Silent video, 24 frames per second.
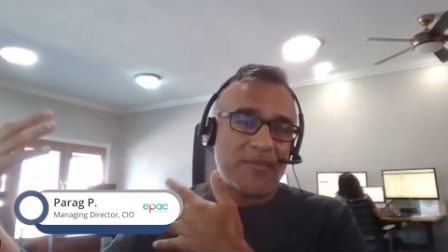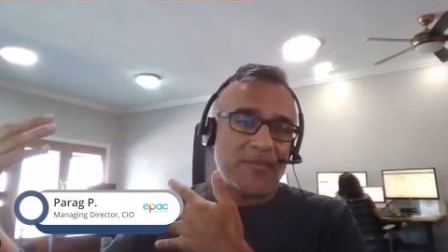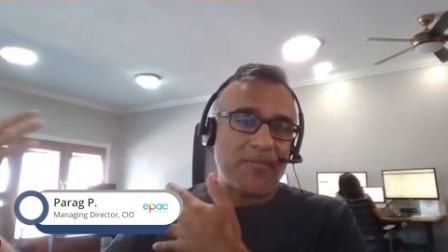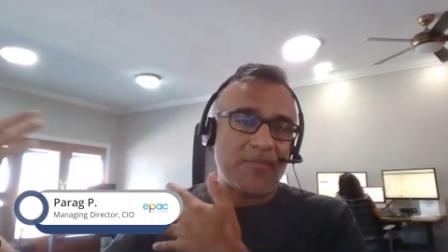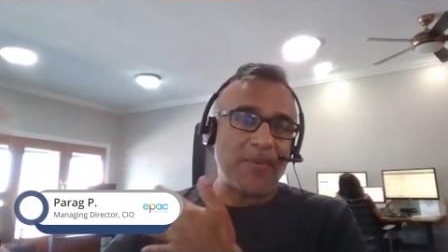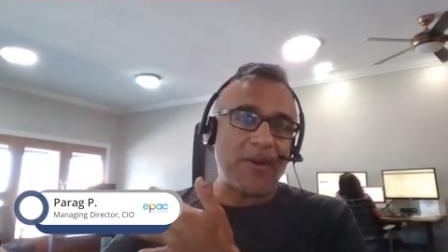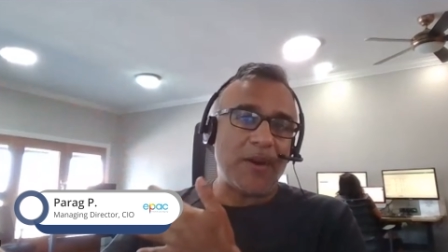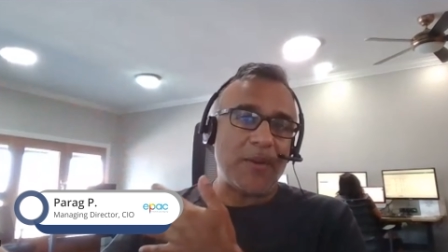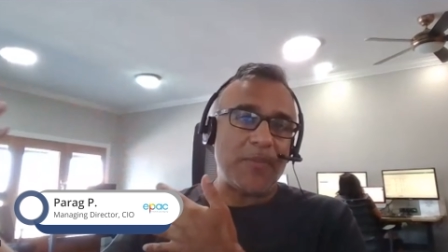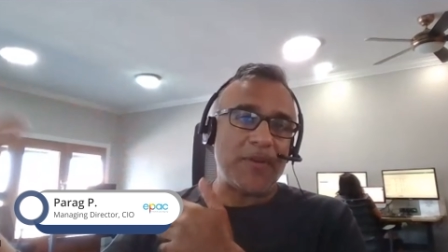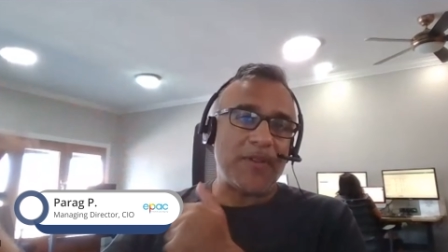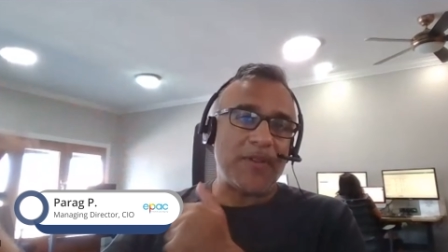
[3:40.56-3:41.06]

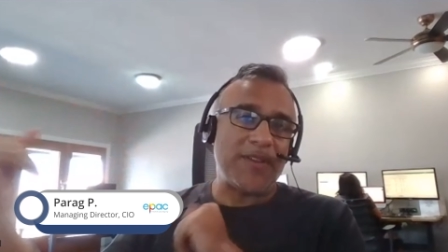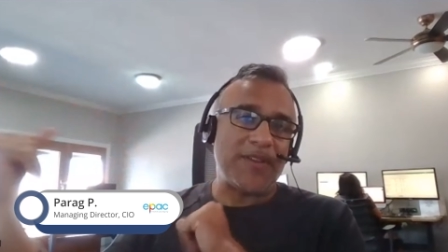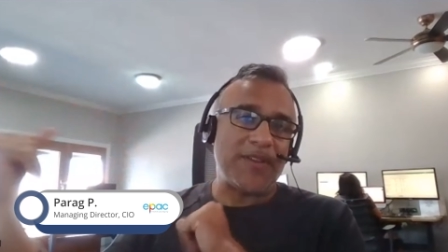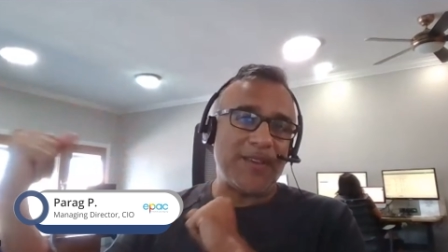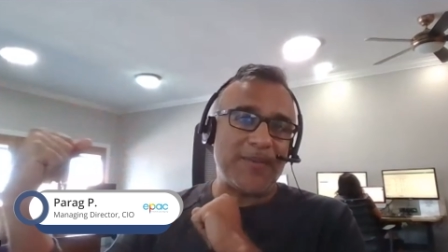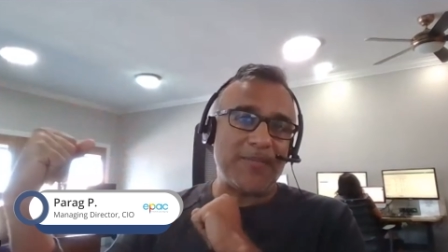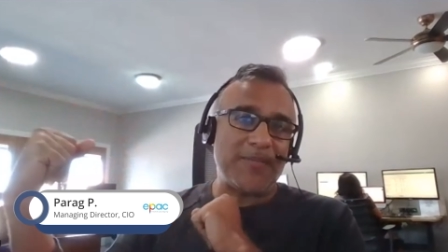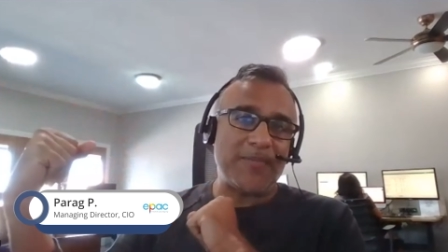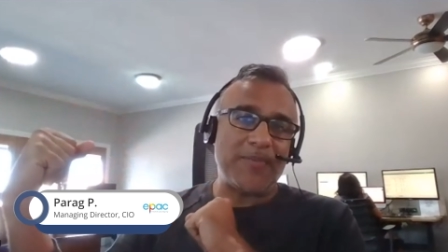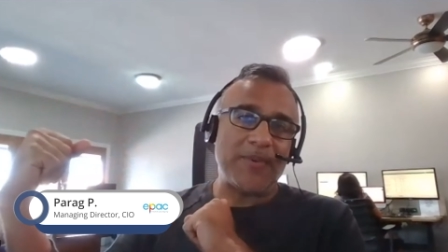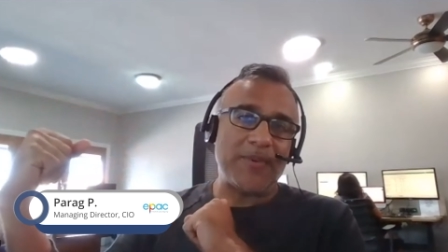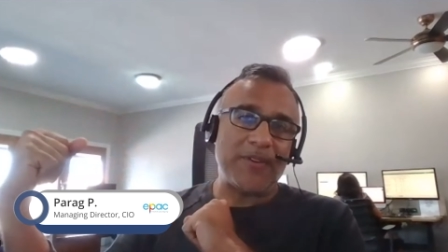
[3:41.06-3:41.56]
properly
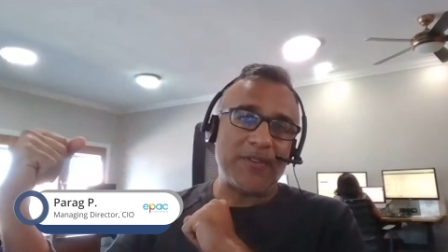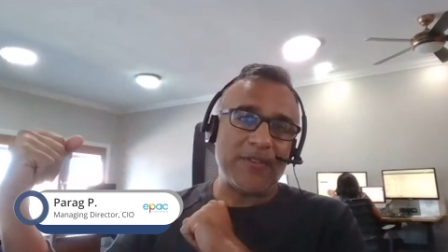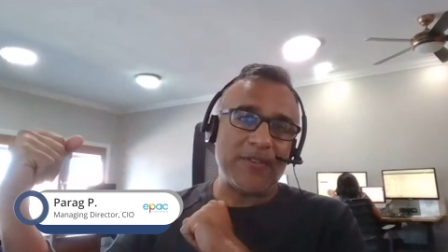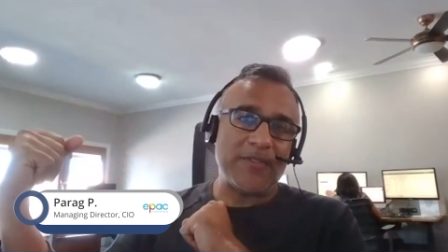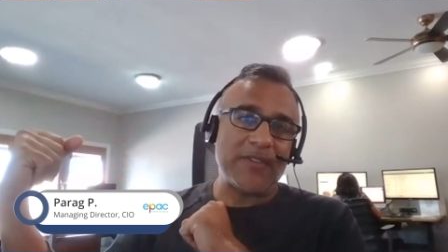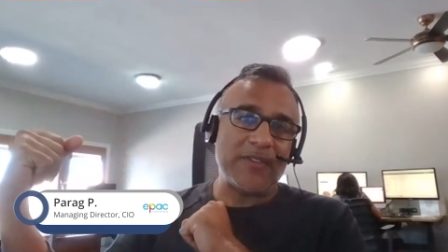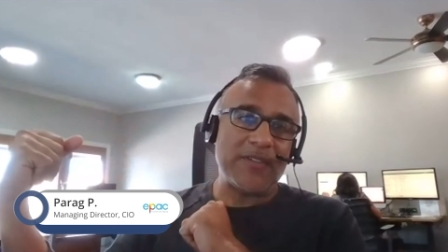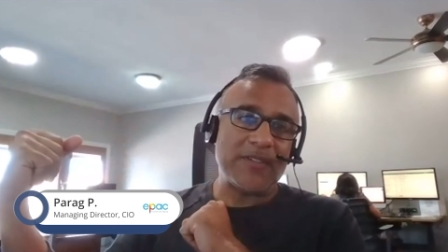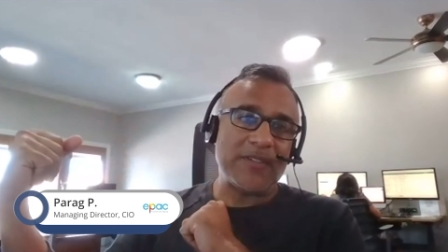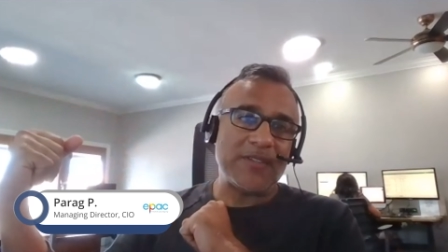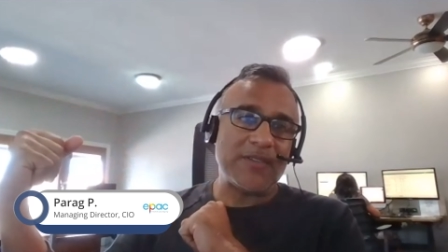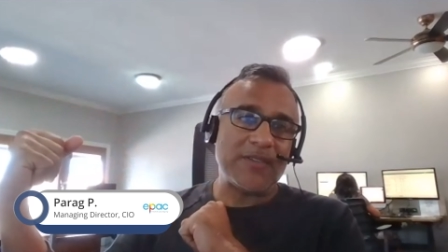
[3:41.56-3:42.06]
in
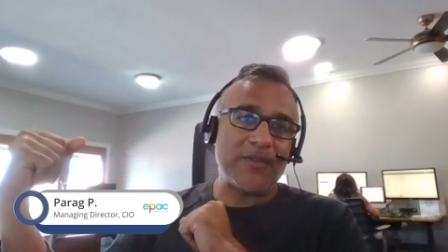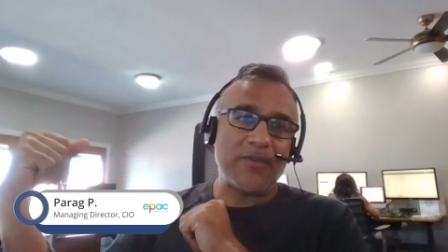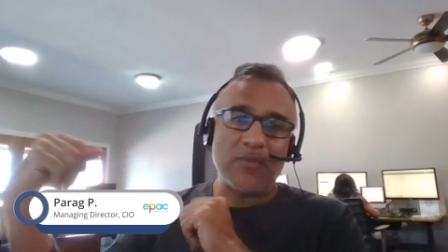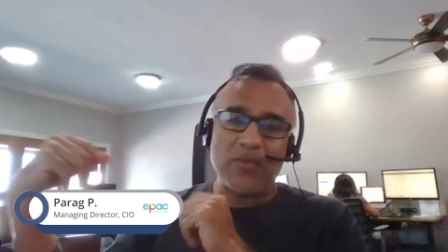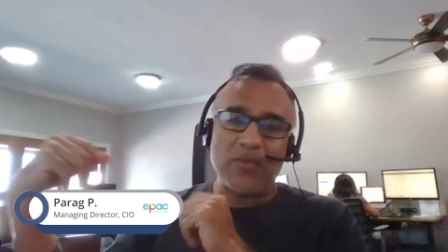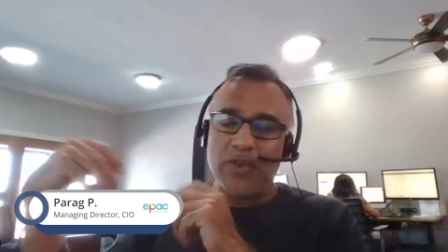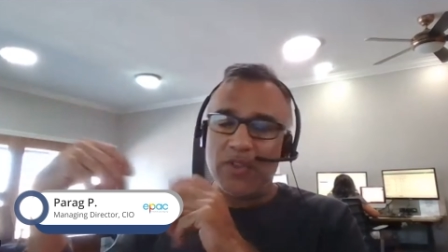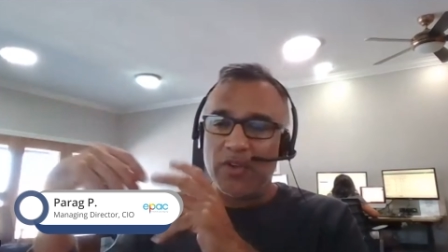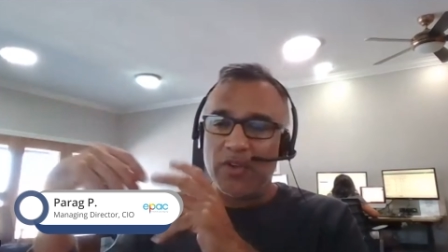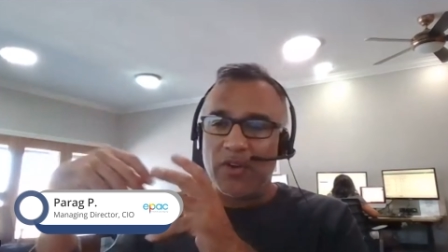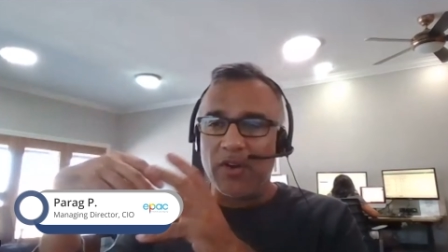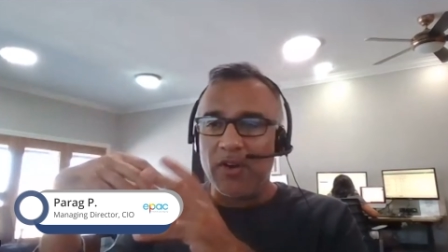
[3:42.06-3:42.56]
PrintVis
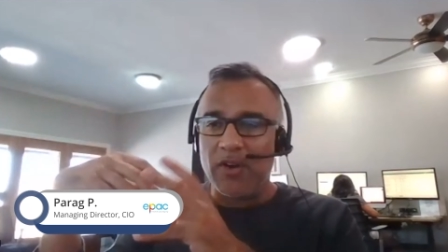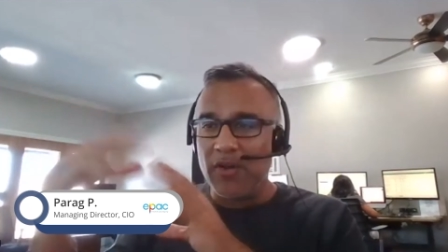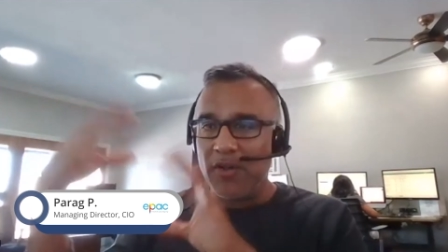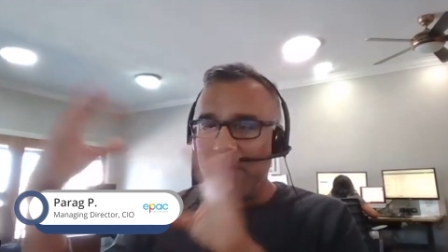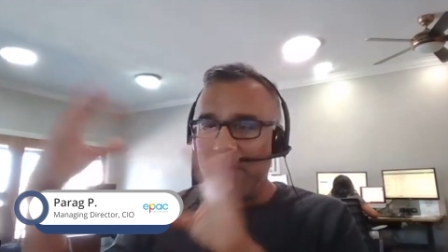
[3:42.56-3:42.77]
with all